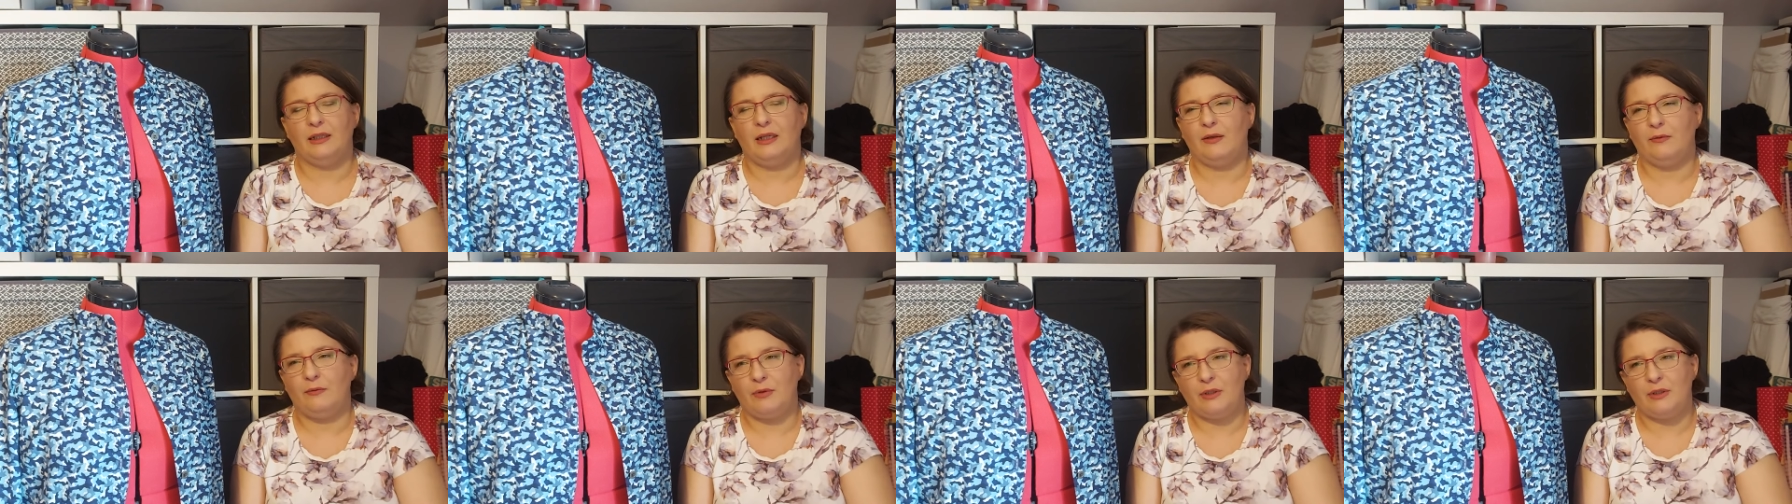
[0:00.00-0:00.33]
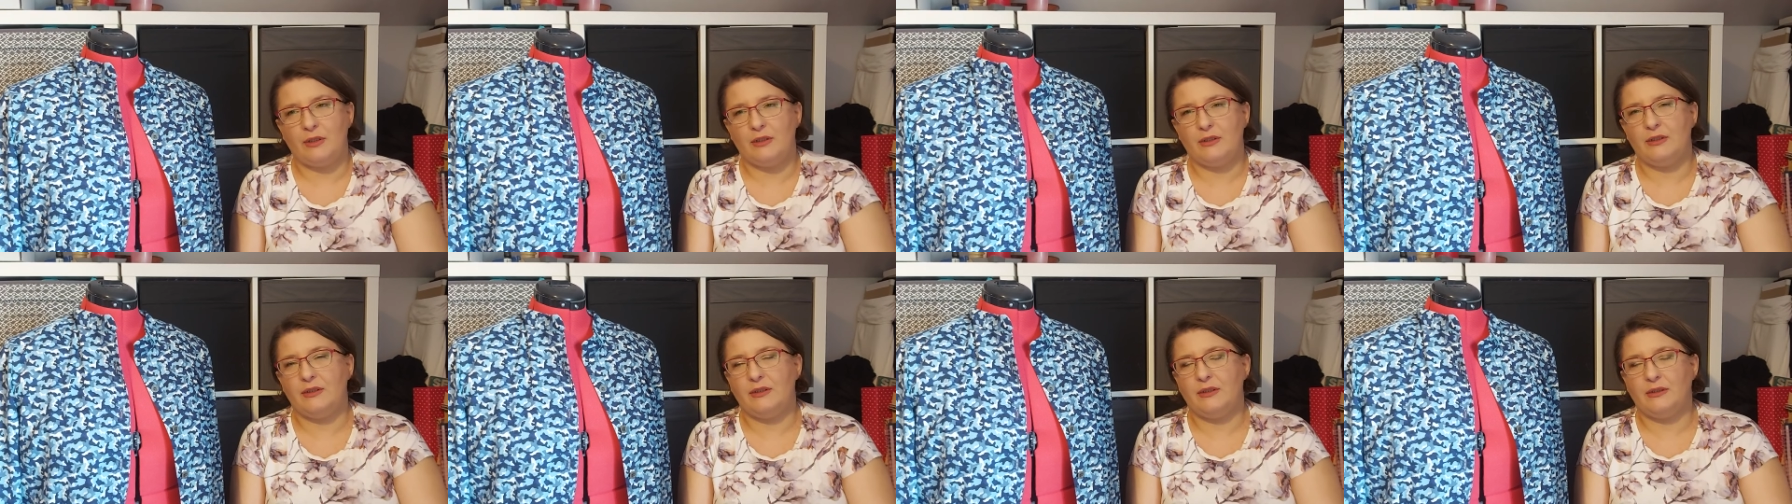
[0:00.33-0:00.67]
I wear
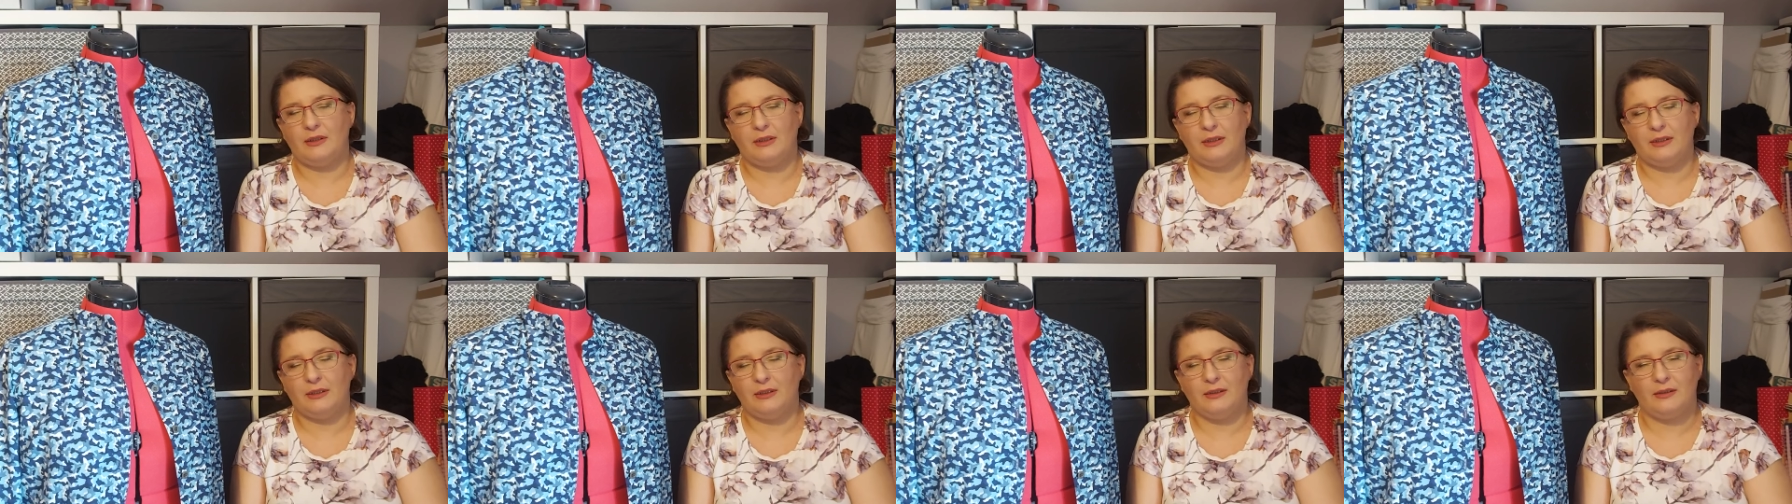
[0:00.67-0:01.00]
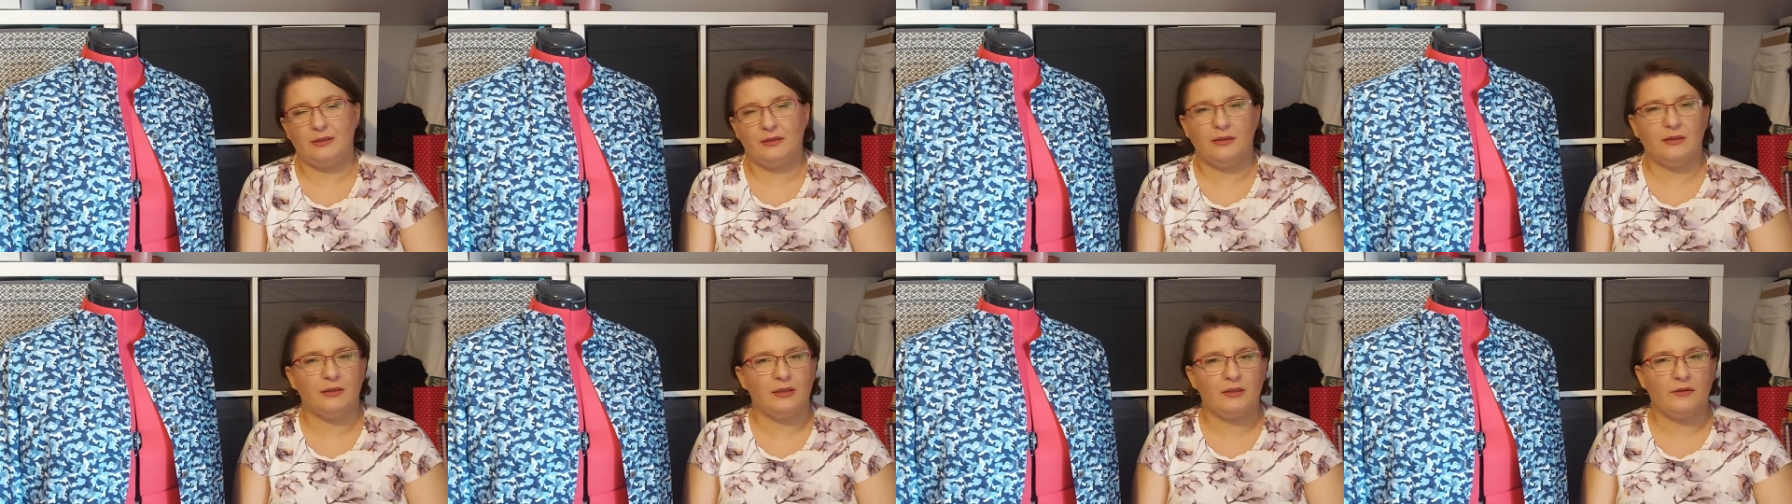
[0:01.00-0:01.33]
it and
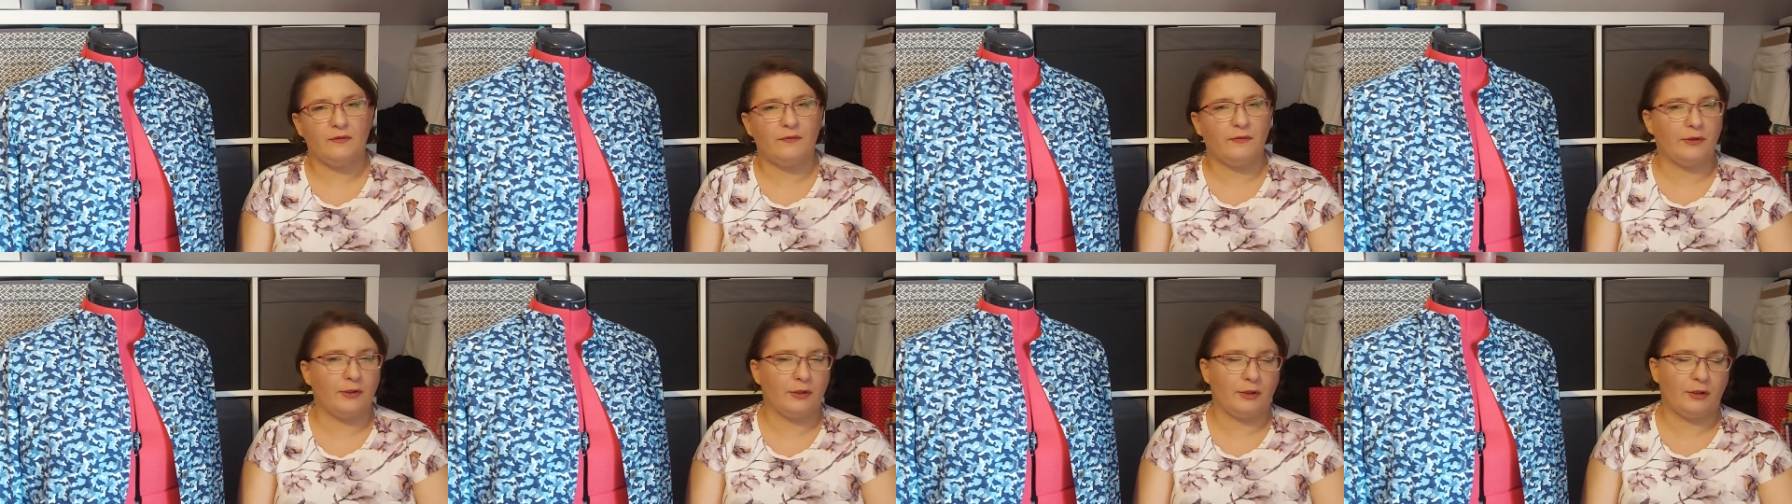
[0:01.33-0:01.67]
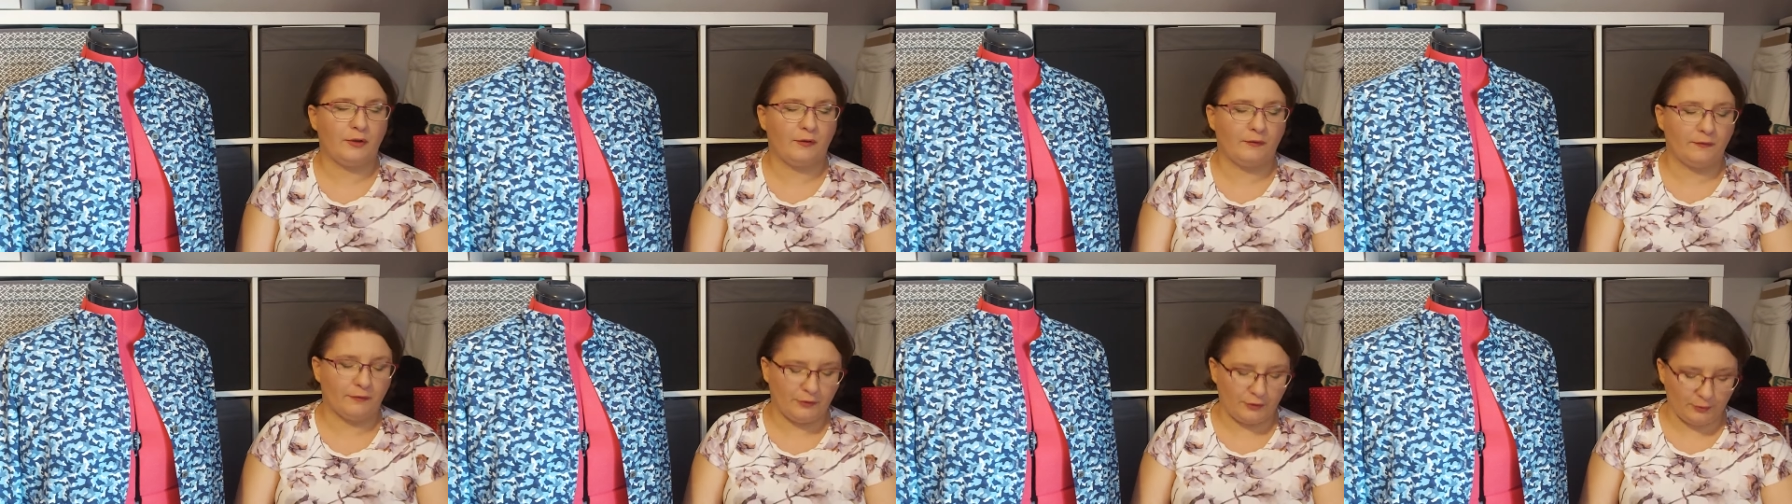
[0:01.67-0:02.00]
it's very
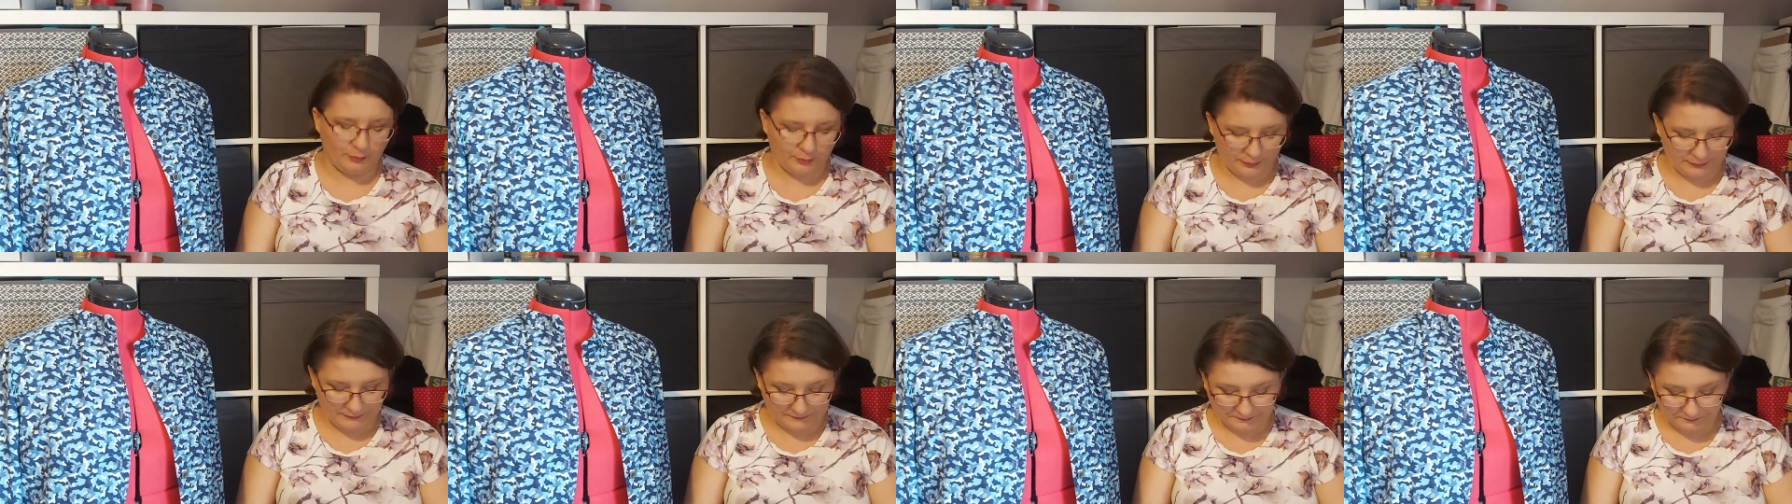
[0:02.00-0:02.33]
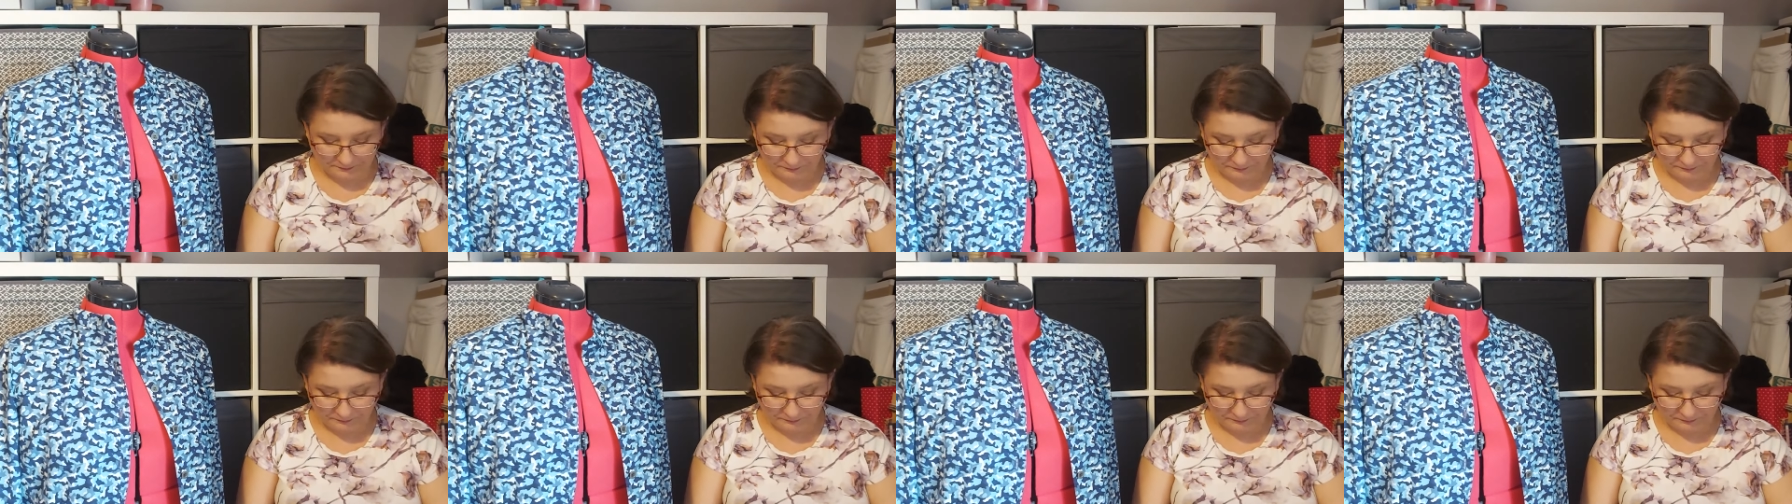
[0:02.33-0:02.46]
comfortable.